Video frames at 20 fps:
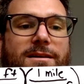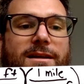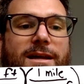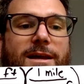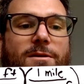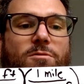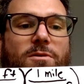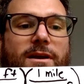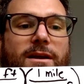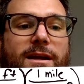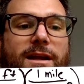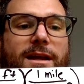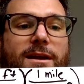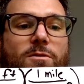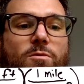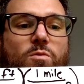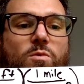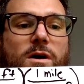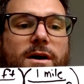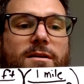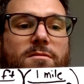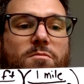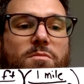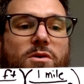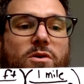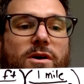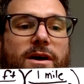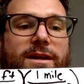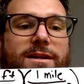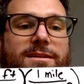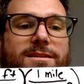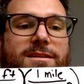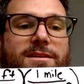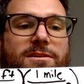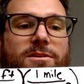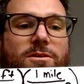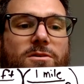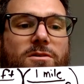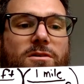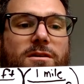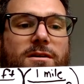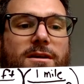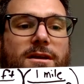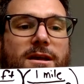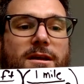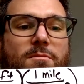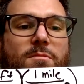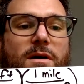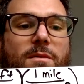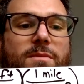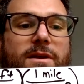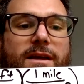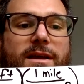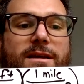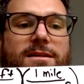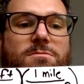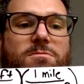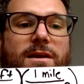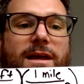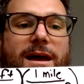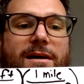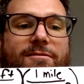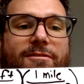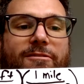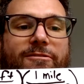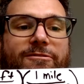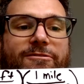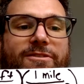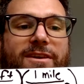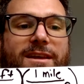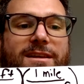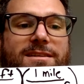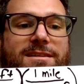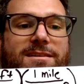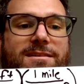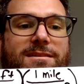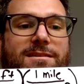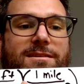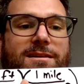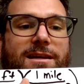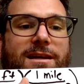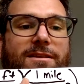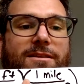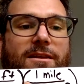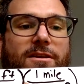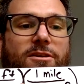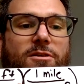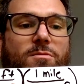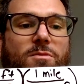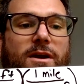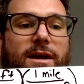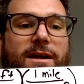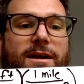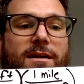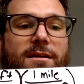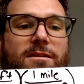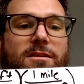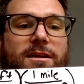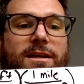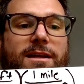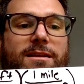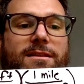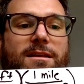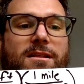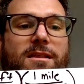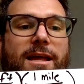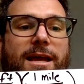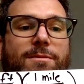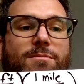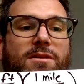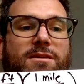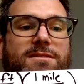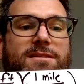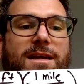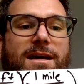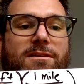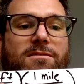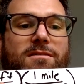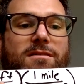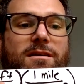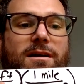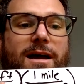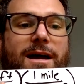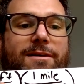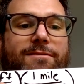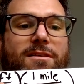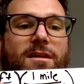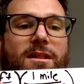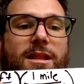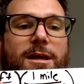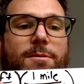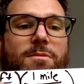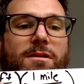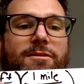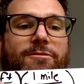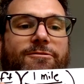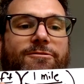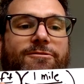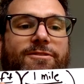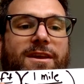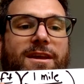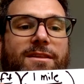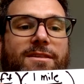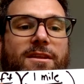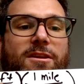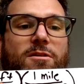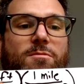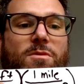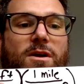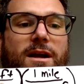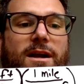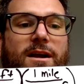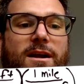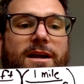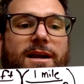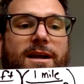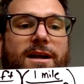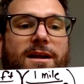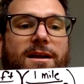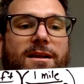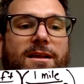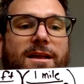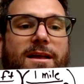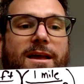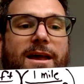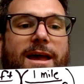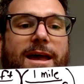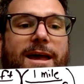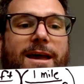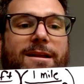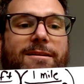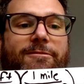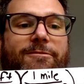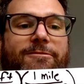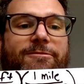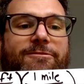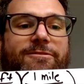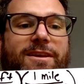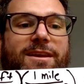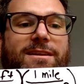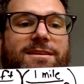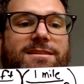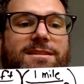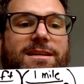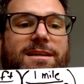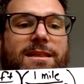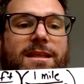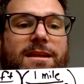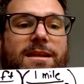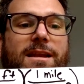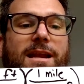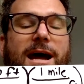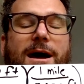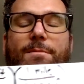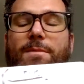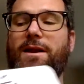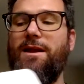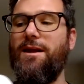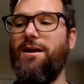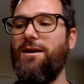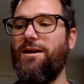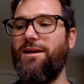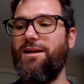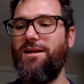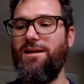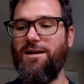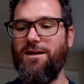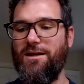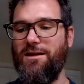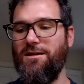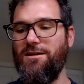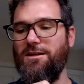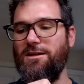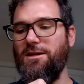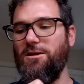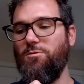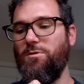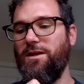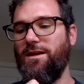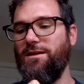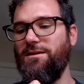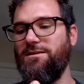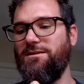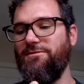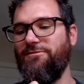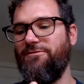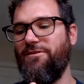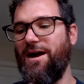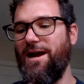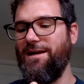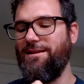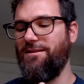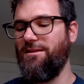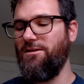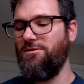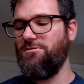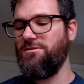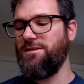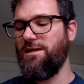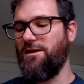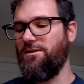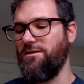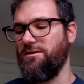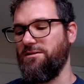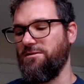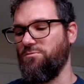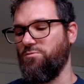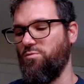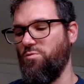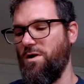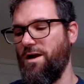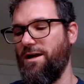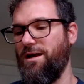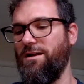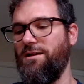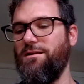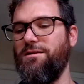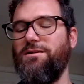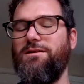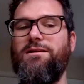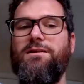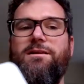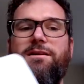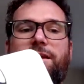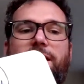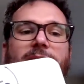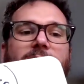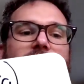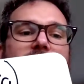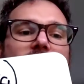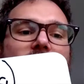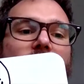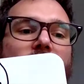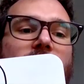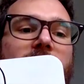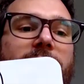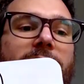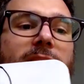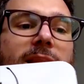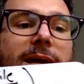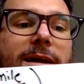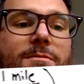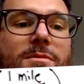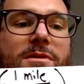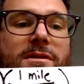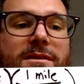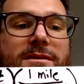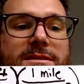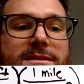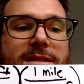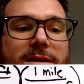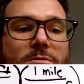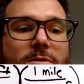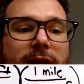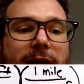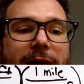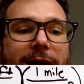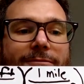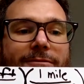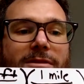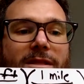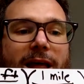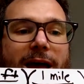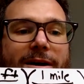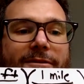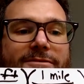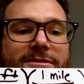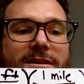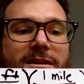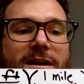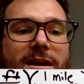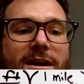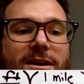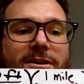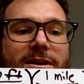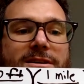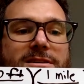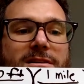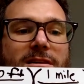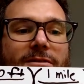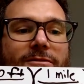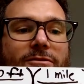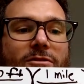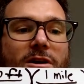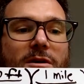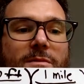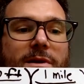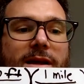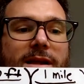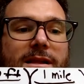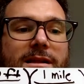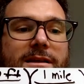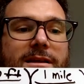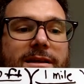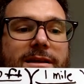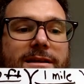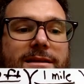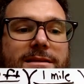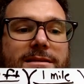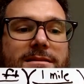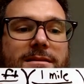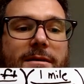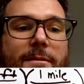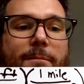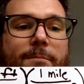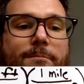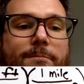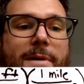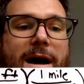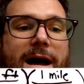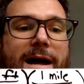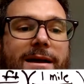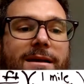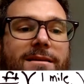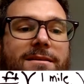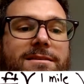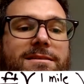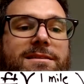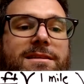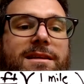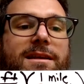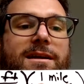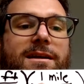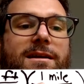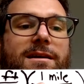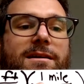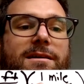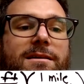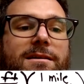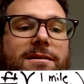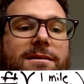and we're going to get 1.2. But because we have a feet in the numerator, looking at the labels now, I have the label of feet in the numerator here and feet in the denominator here, we can divide those out as well. And the only labels that we have left in our original formula is miles here